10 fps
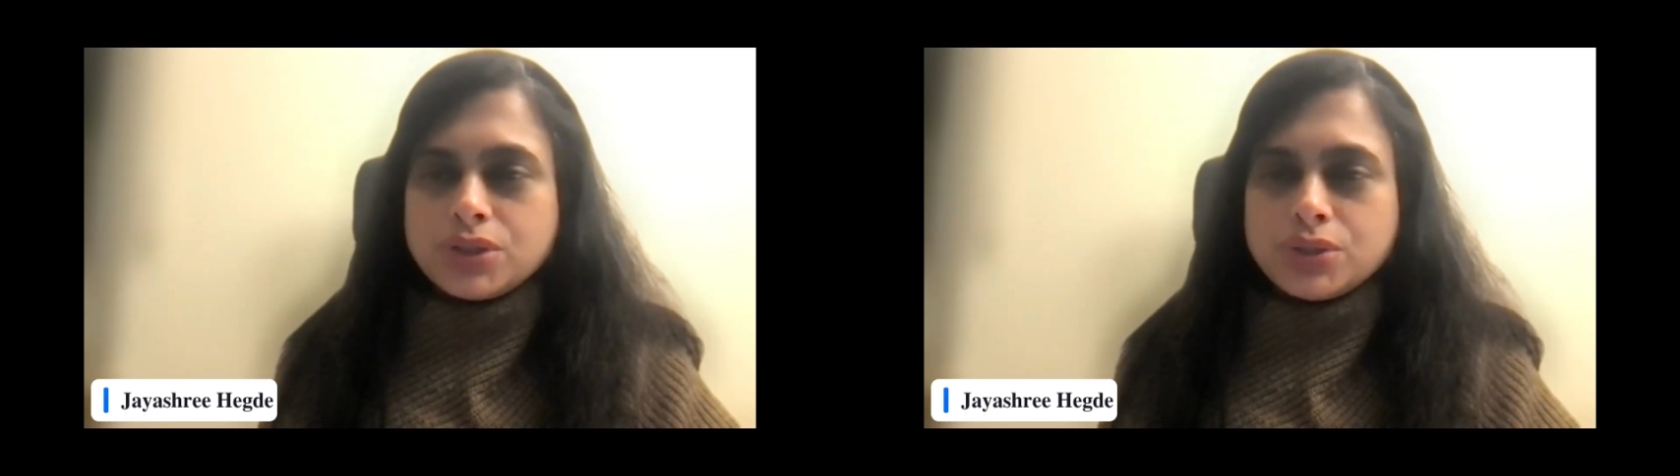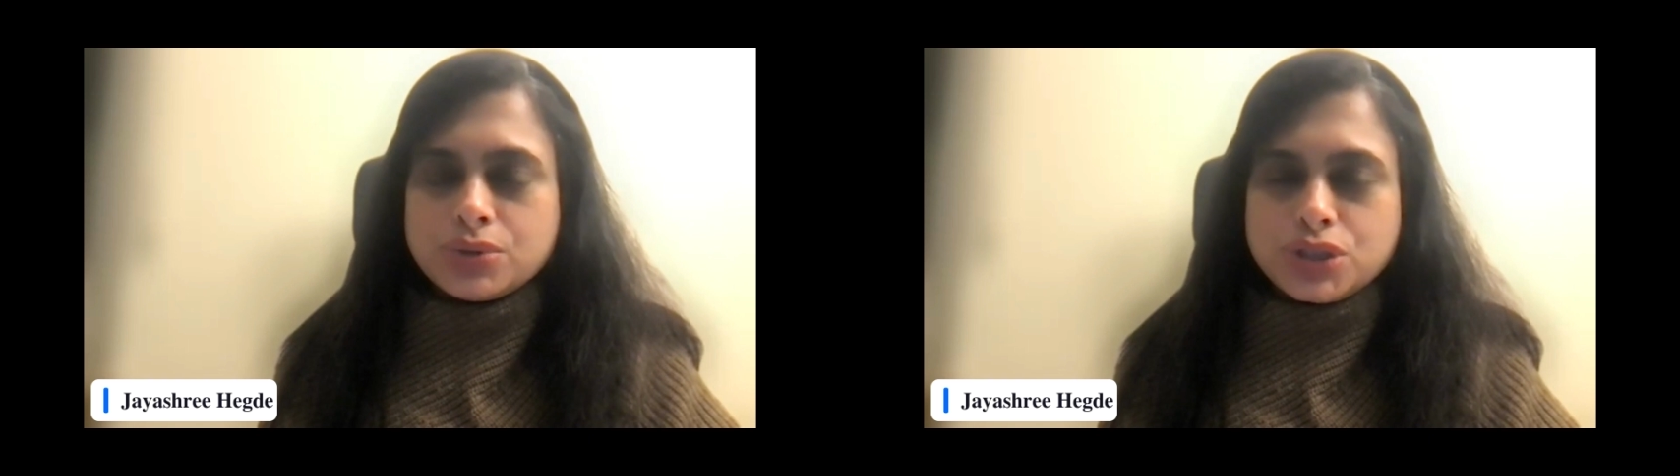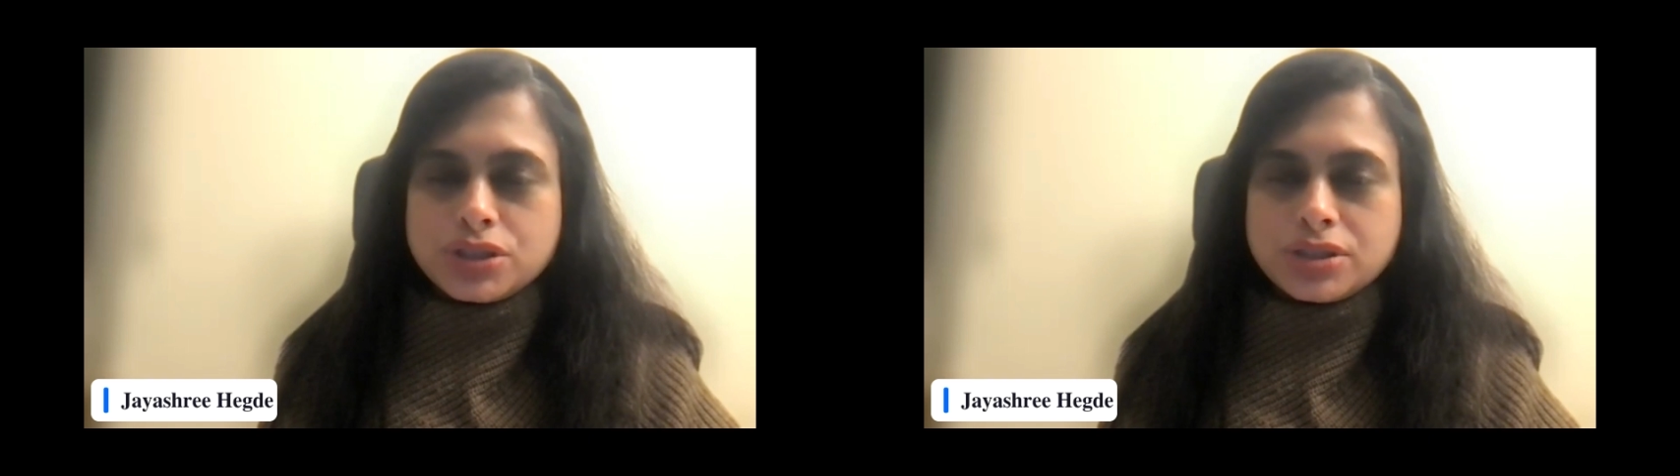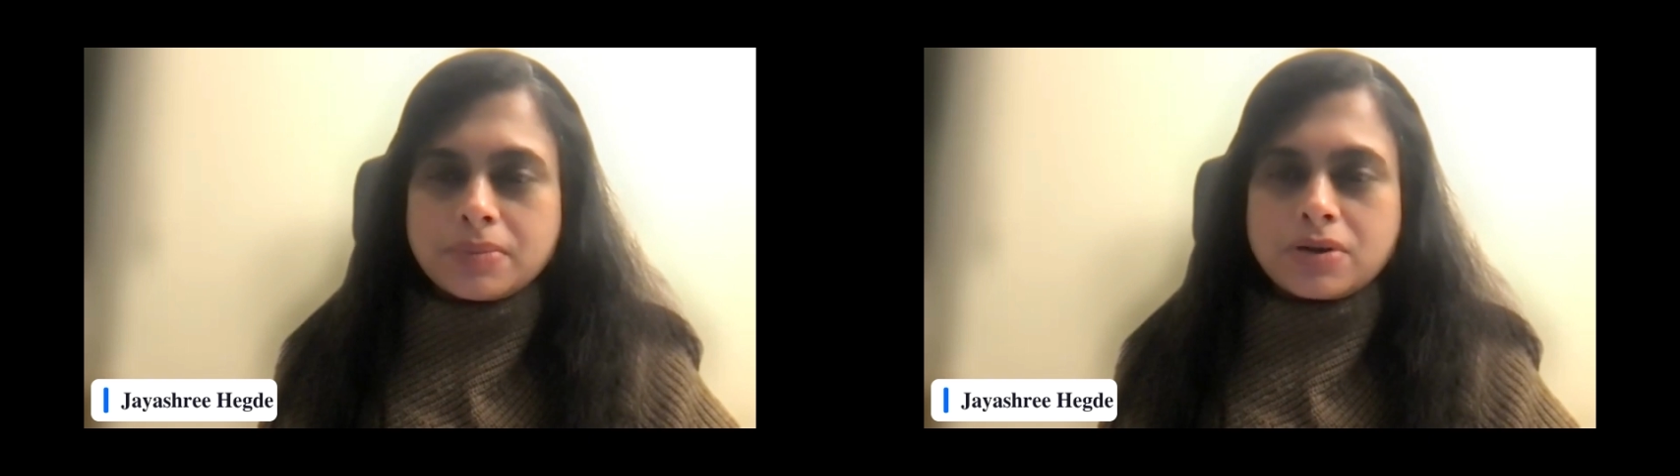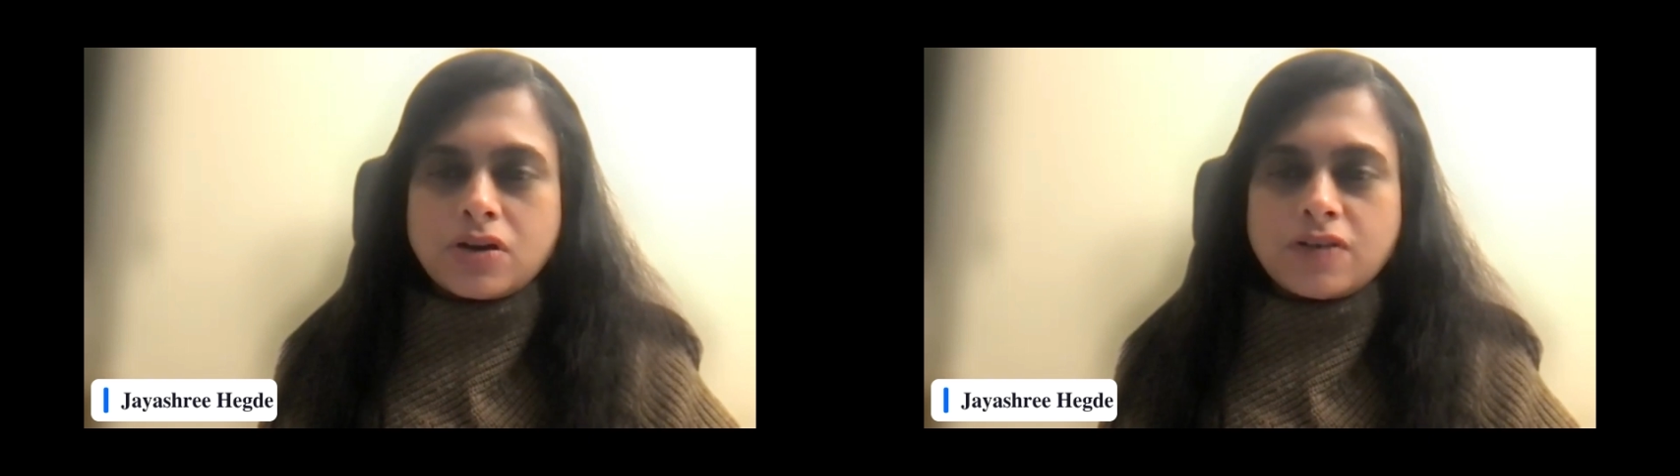huge
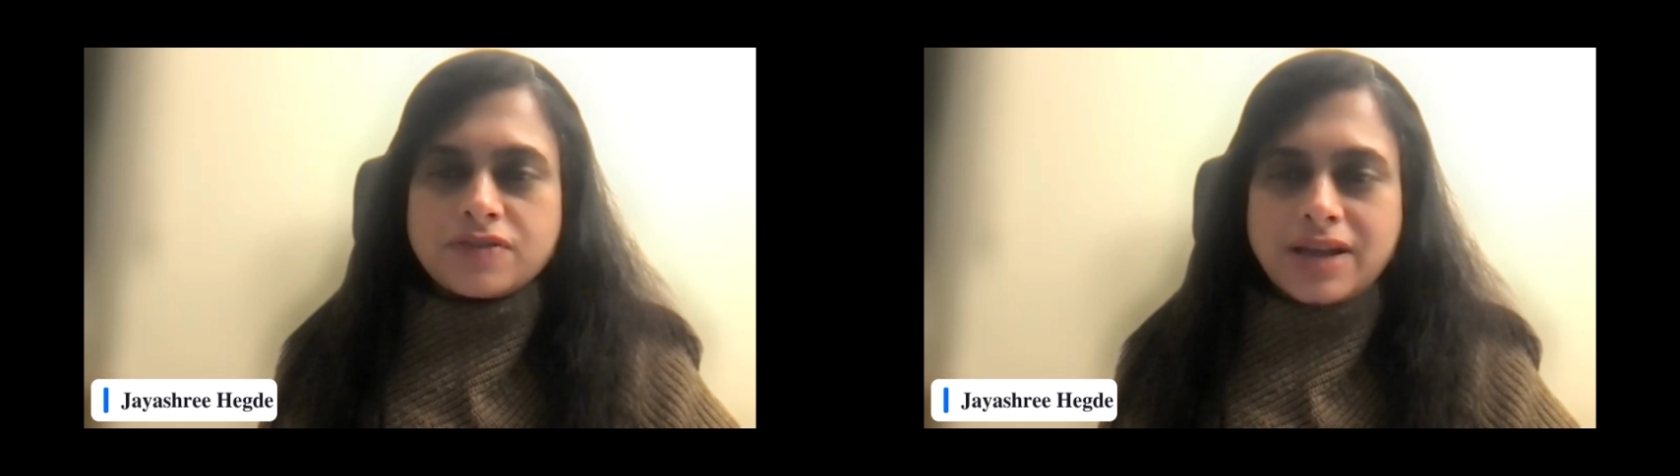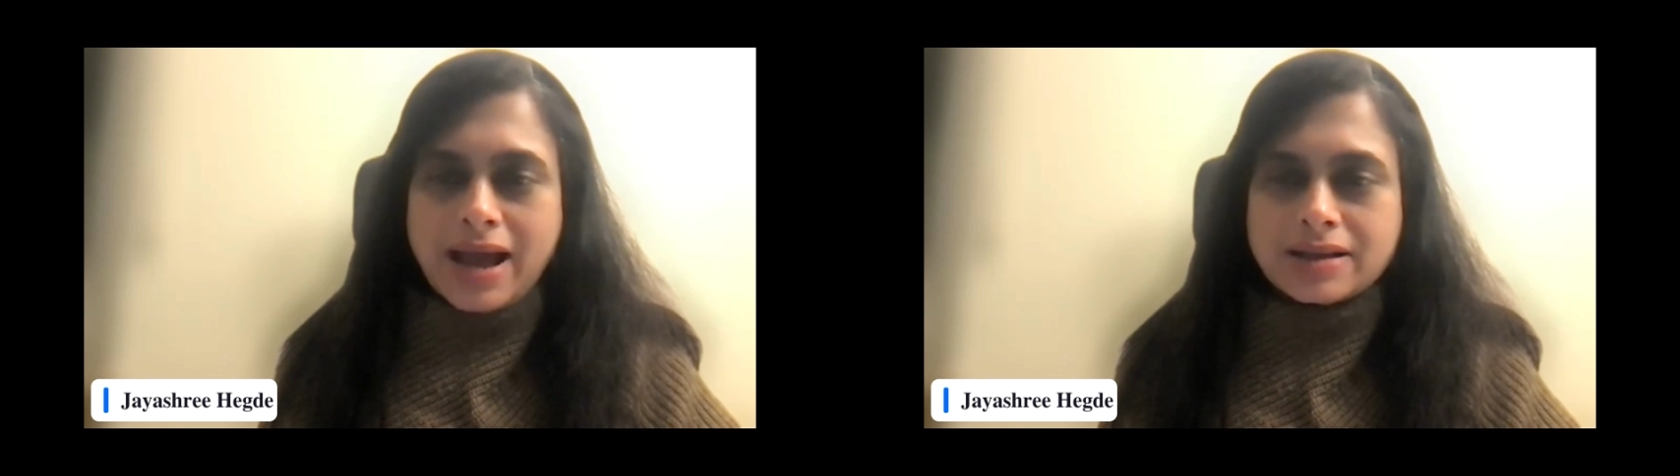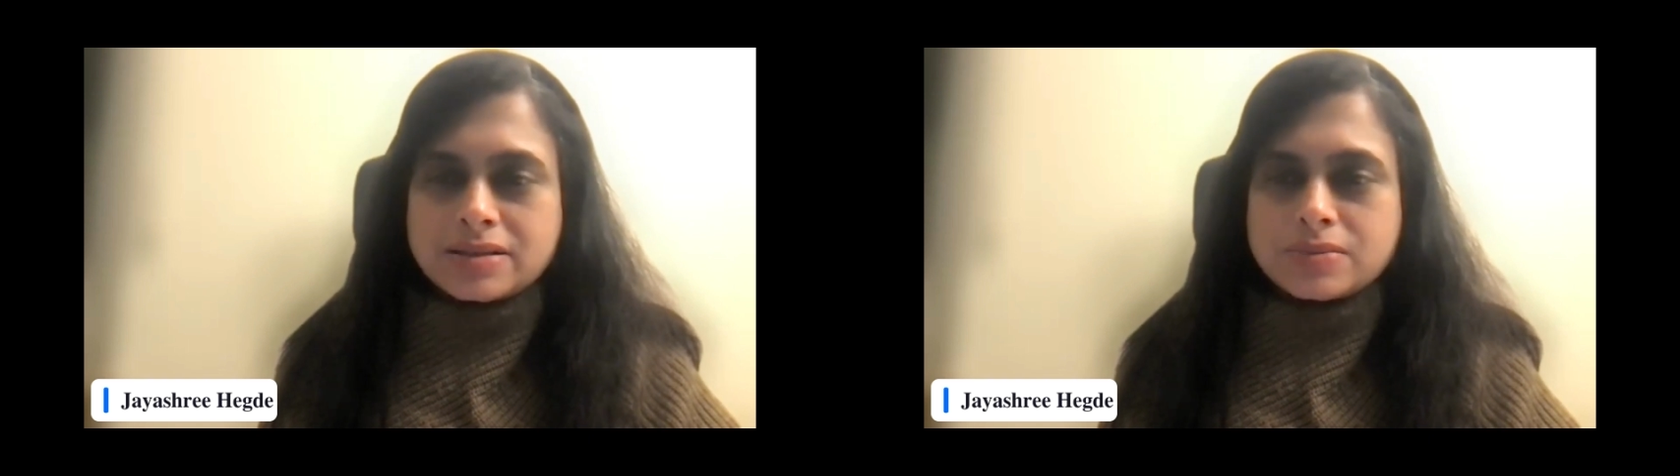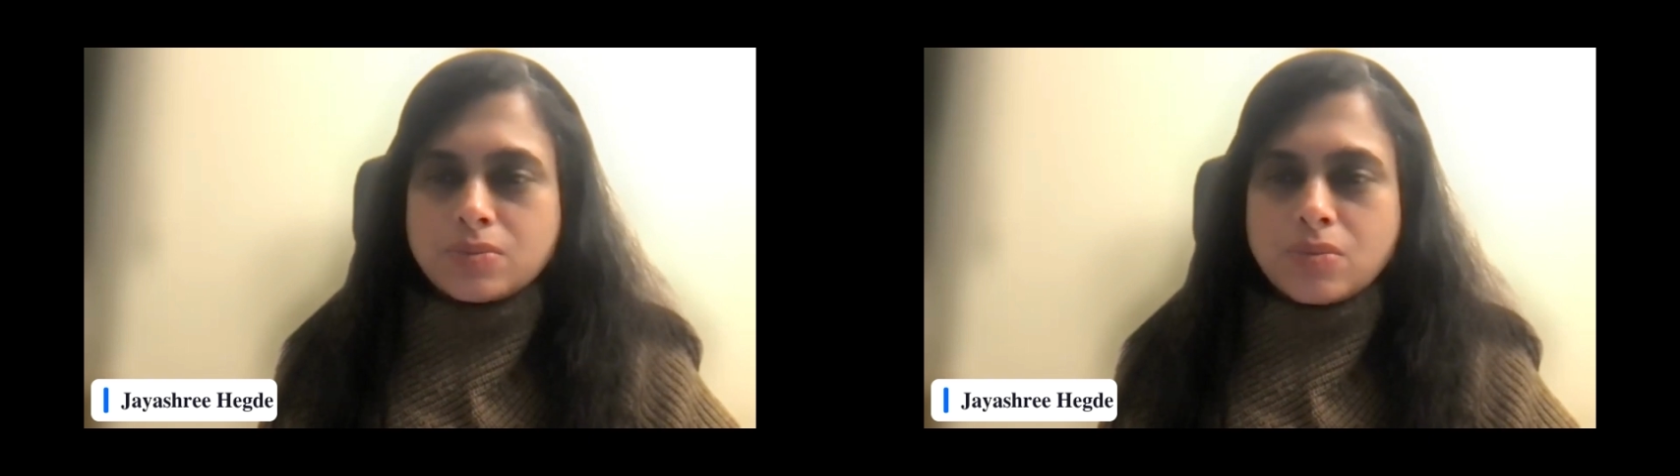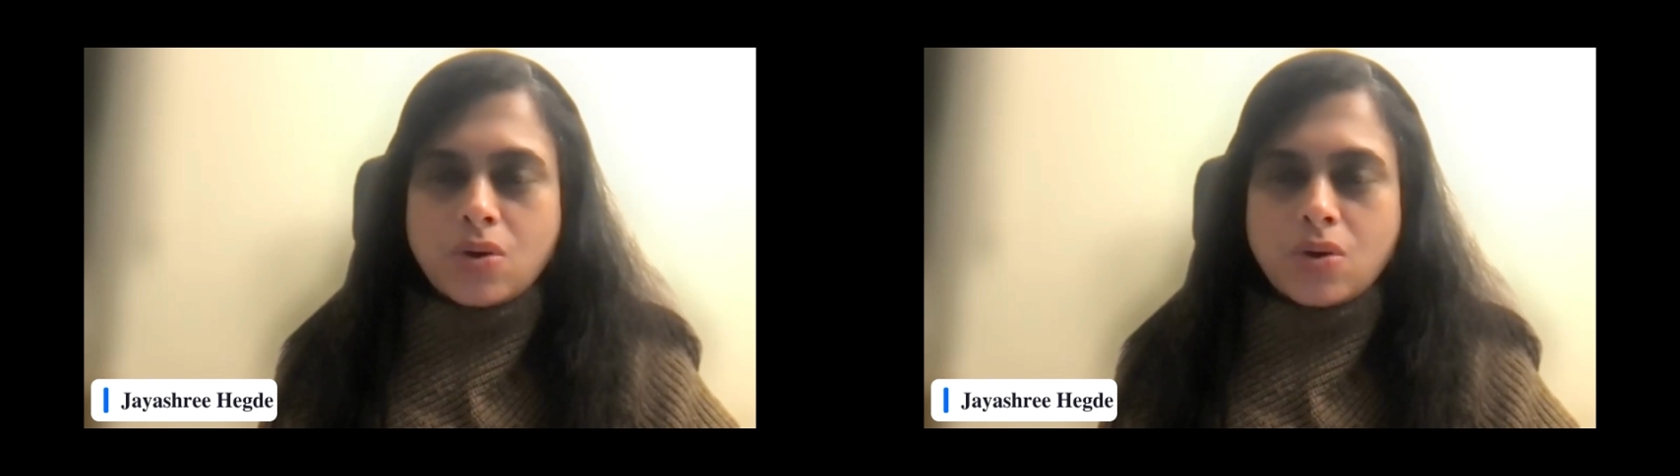number of tags,